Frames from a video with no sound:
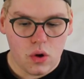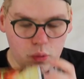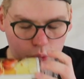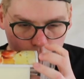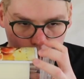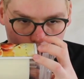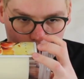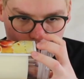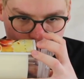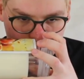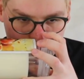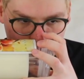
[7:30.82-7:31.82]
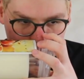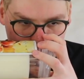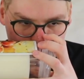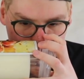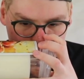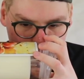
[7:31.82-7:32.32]
Ooh.
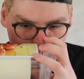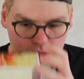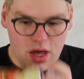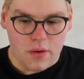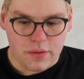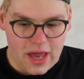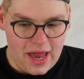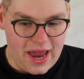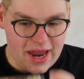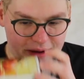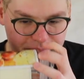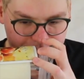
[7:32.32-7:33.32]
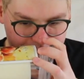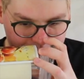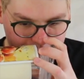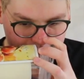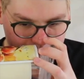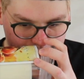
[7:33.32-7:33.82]
Okay.
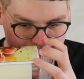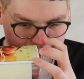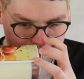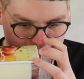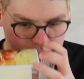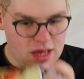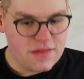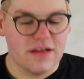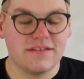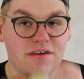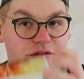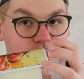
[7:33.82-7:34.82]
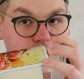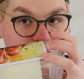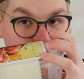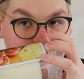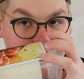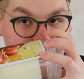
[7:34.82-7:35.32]
That's very
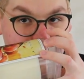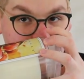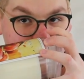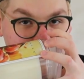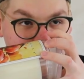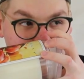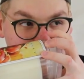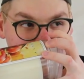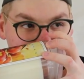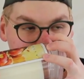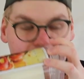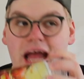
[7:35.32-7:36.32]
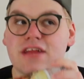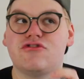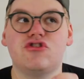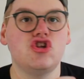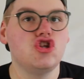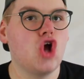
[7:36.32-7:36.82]
interesting.
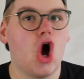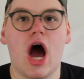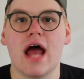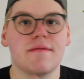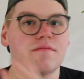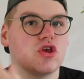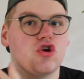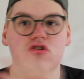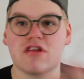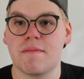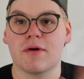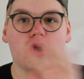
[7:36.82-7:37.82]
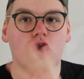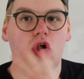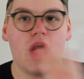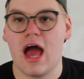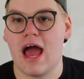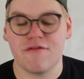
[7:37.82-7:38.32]
It's not your
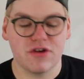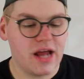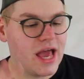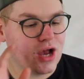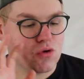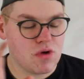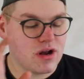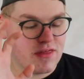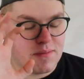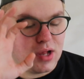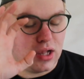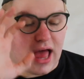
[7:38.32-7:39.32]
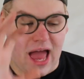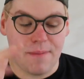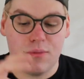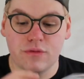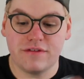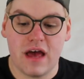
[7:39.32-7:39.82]
typical everyday run-of-the-mill
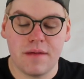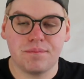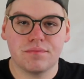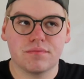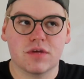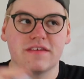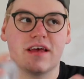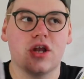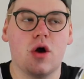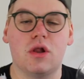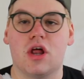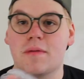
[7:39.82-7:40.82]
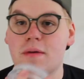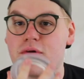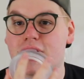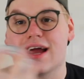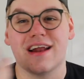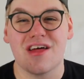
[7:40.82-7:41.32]
apple scent because I know a lot of people
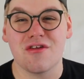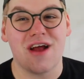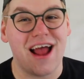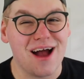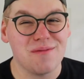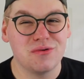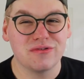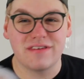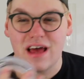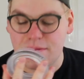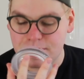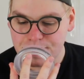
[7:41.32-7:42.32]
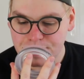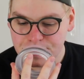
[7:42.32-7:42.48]
are like another apple scent